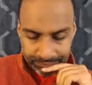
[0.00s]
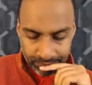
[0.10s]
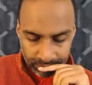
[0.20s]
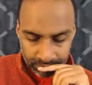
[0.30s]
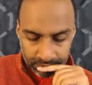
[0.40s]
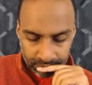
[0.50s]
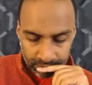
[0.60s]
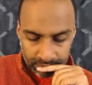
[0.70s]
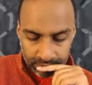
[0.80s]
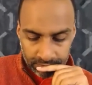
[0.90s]
So that's
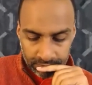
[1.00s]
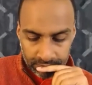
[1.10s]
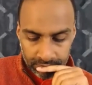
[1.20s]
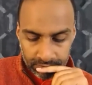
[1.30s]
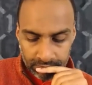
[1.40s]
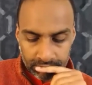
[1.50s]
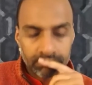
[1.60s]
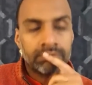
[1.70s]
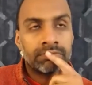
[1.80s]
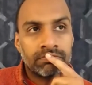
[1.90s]
something which we
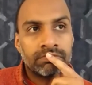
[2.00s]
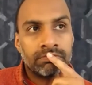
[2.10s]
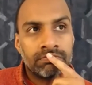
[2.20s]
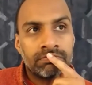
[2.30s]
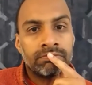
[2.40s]
can check